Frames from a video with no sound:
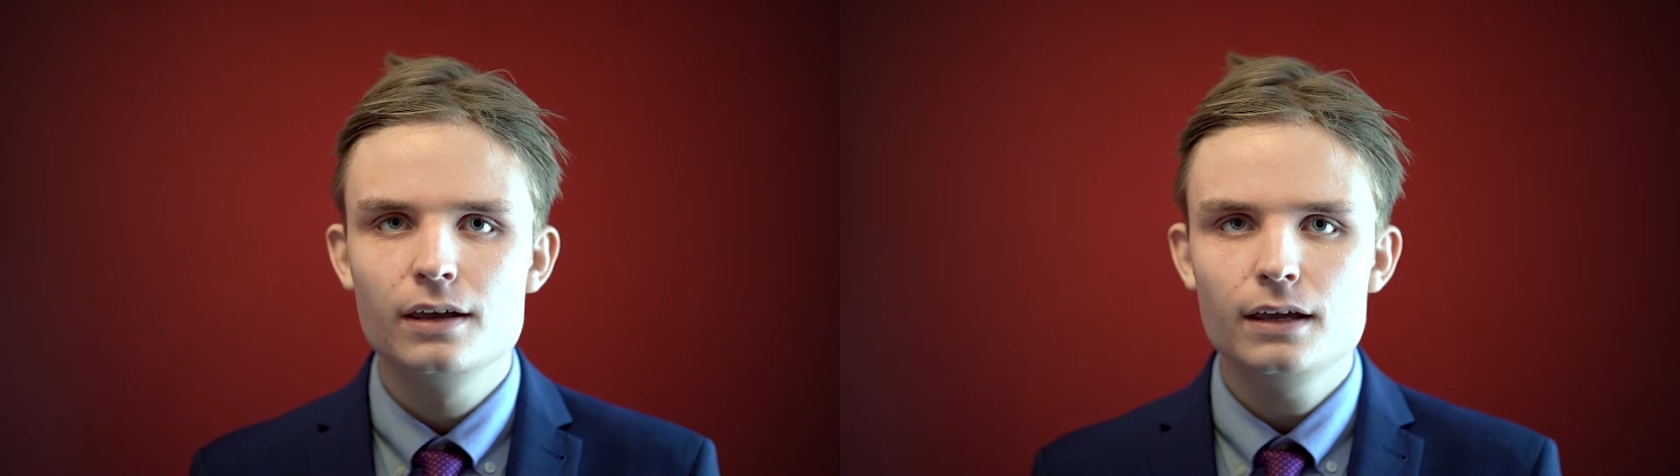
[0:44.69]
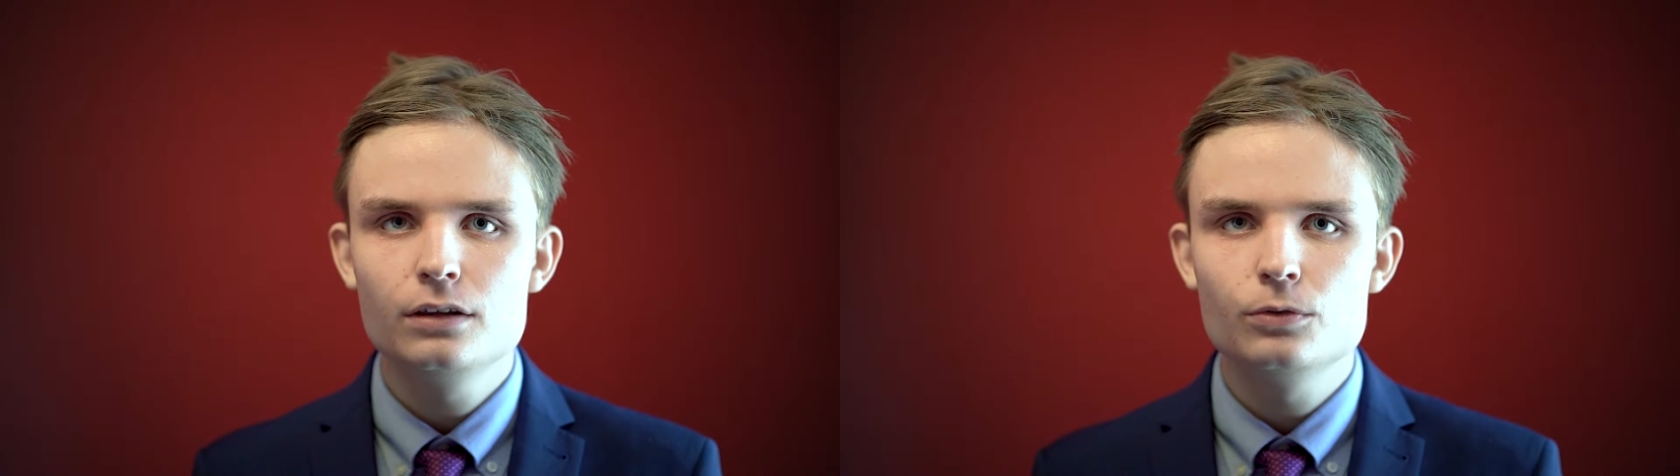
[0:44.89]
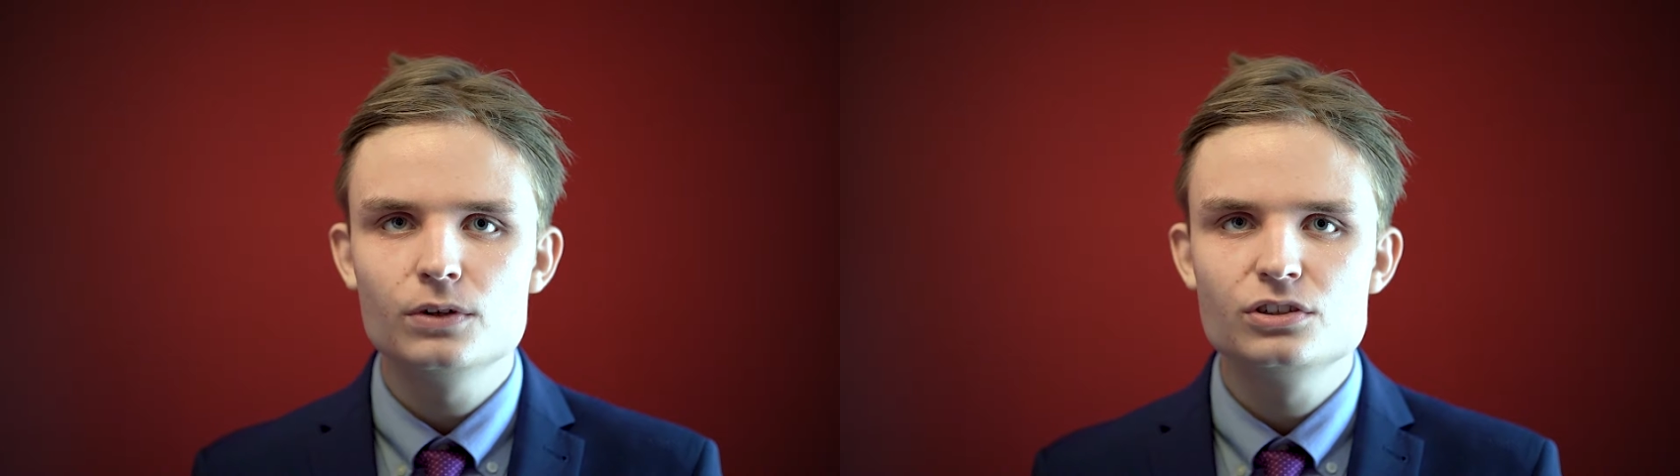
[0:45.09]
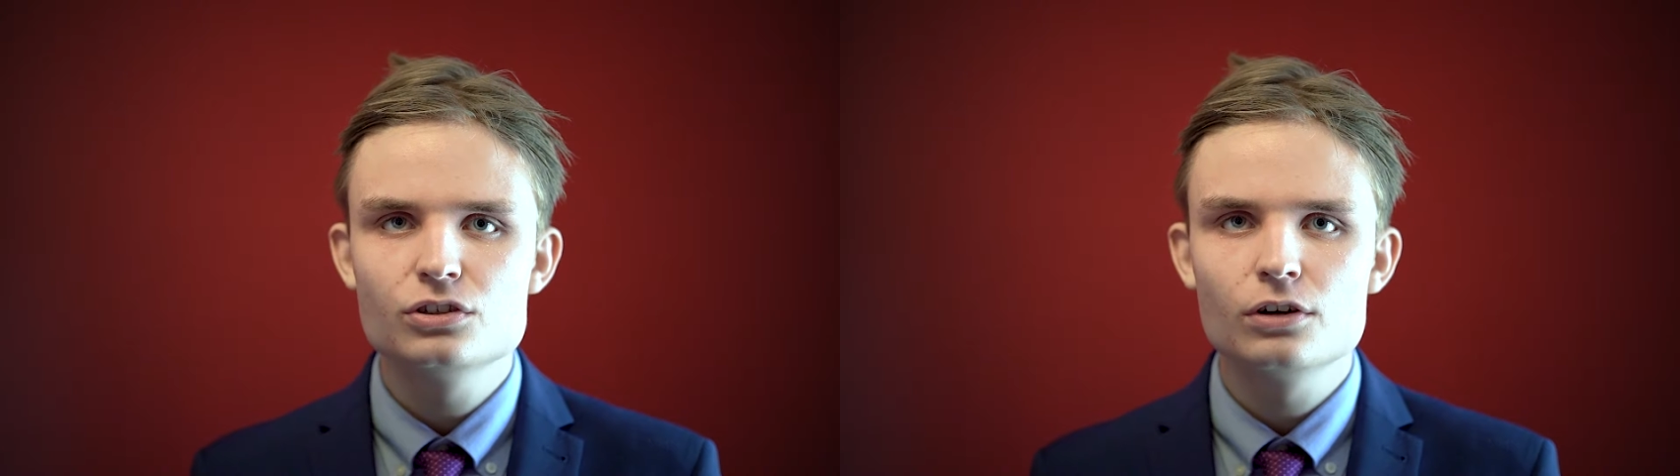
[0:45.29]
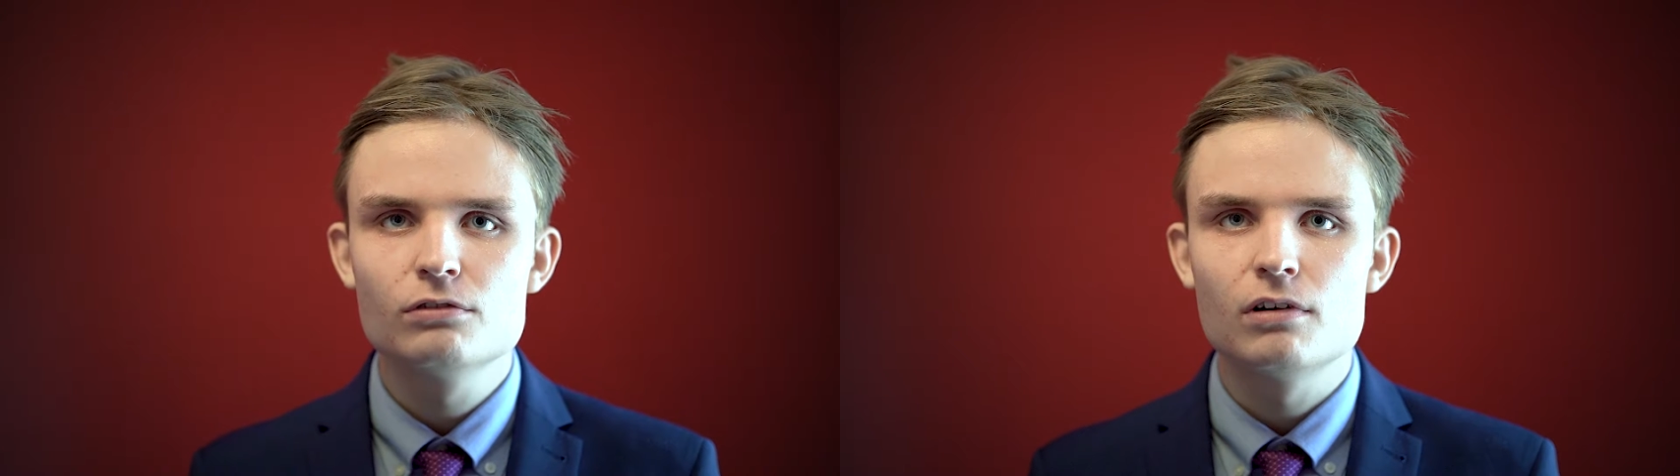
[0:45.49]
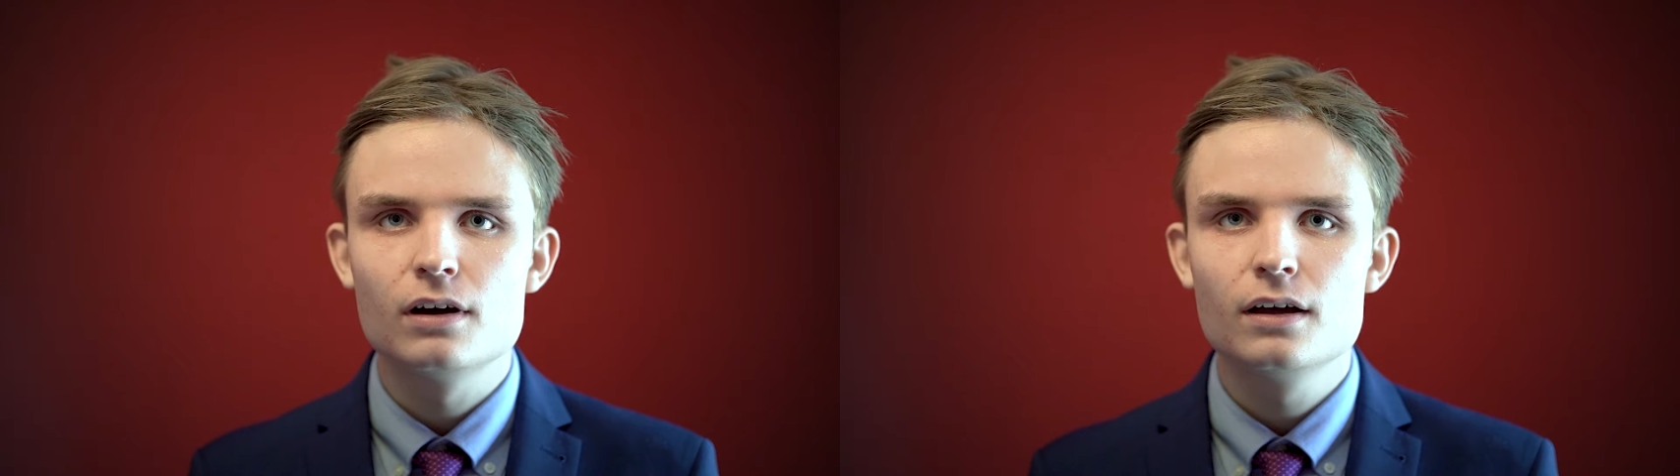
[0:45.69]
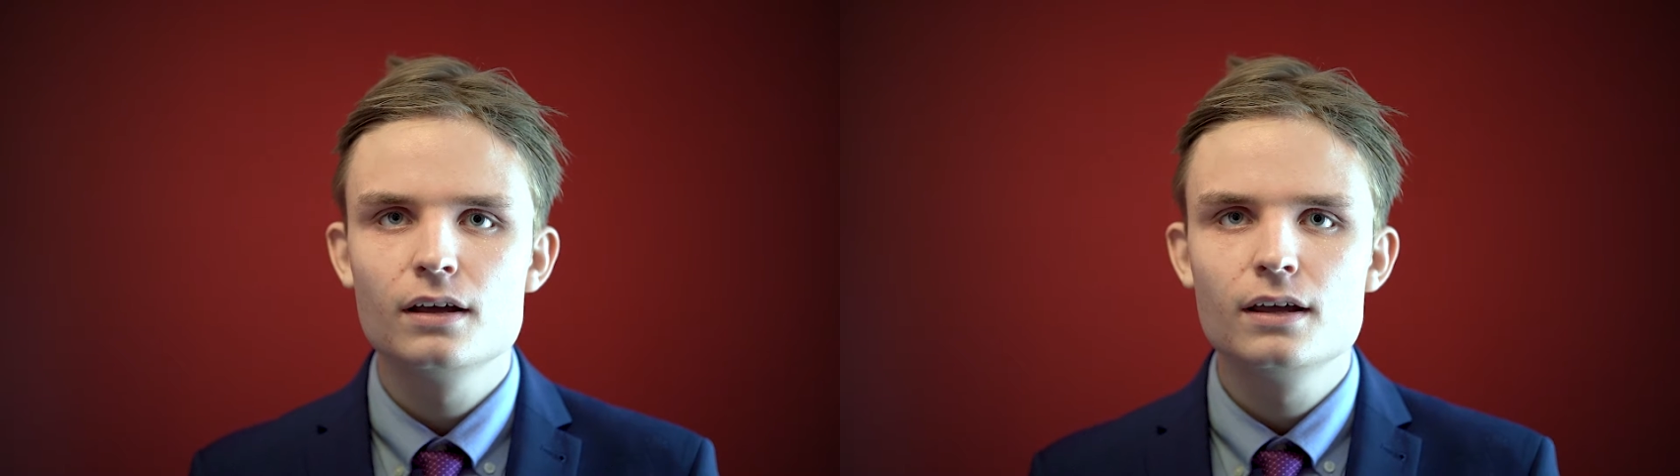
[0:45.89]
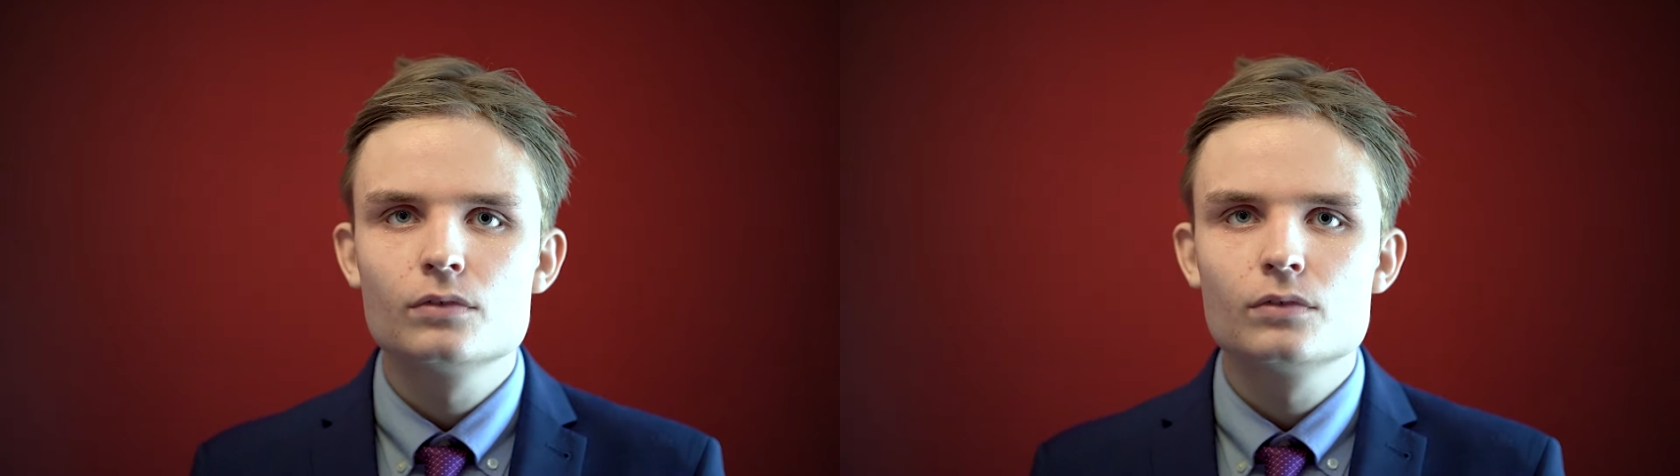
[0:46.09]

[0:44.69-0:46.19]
into its genre